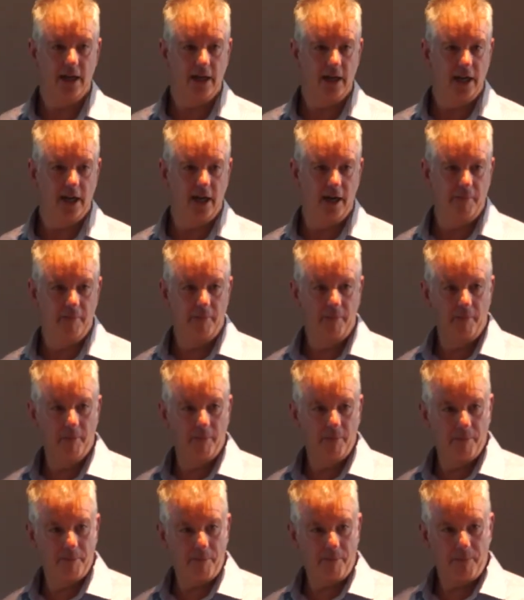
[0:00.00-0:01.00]

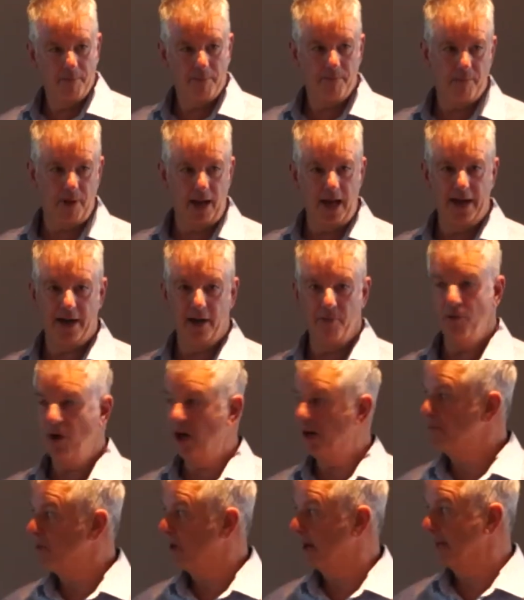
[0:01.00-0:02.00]
planted in
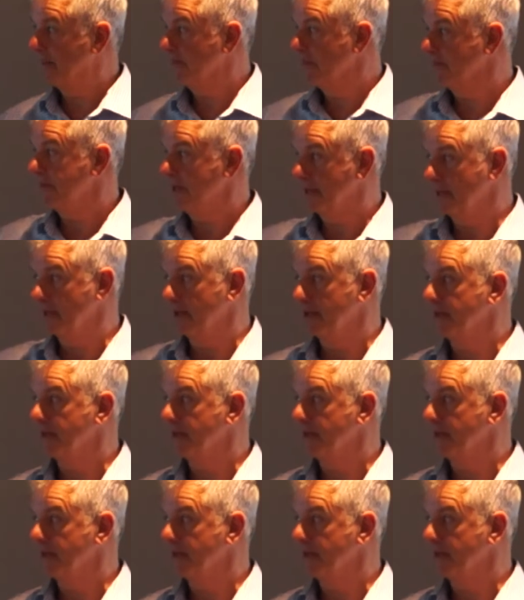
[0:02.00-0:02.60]
my brain, the thing